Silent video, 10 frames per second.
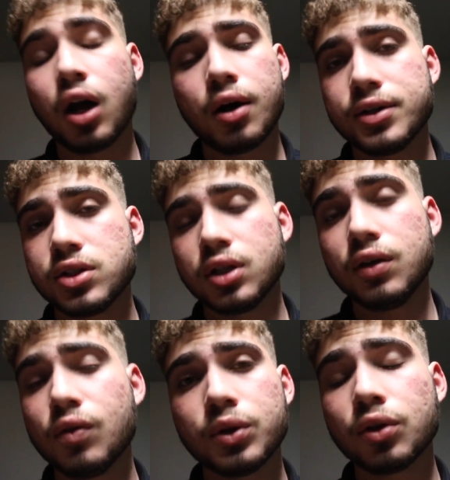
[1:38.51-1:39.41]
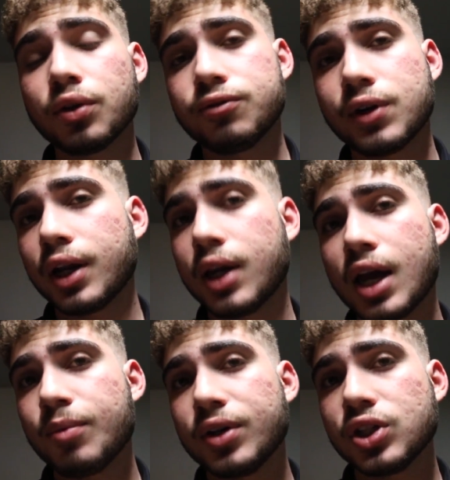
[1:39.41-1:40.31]
Honestly, even with all the front end
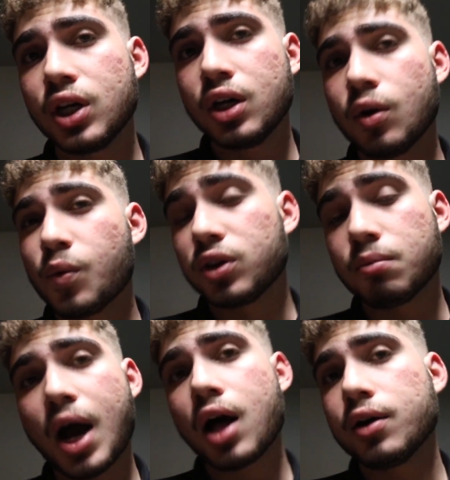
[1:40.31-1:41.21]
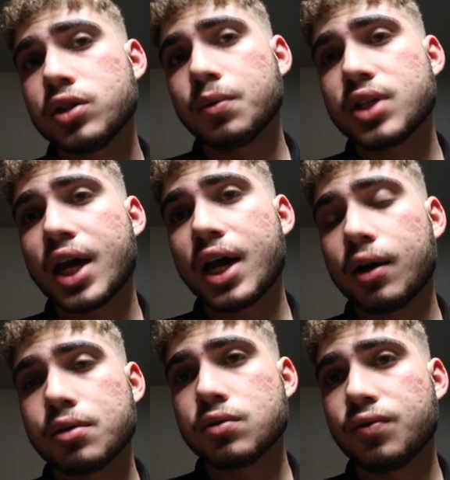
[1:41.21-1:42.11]
damage, with the mileage it was at,
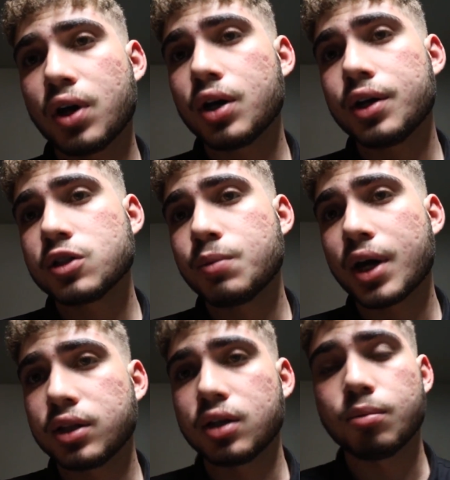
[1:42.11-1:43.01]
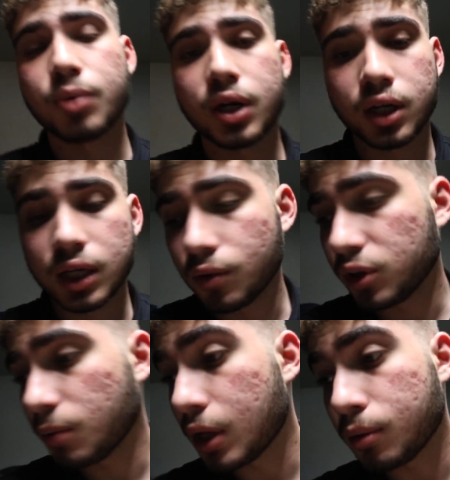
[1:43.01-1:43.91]
I was very unexpected. But even
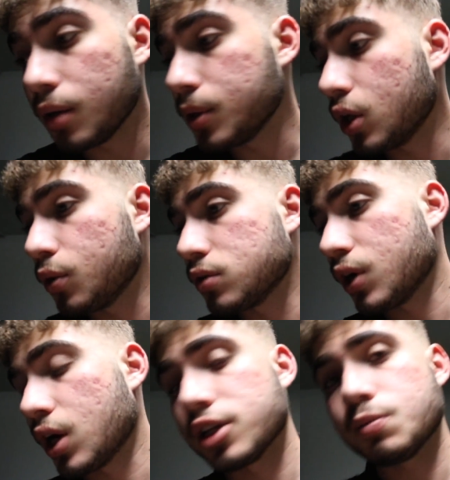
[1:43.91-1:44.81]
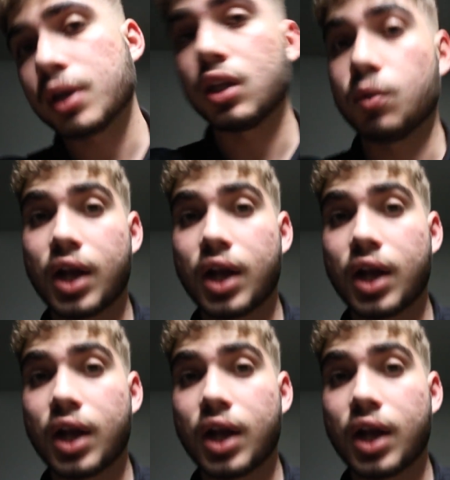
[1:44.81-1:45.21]
with the BMW, it was very unexpected.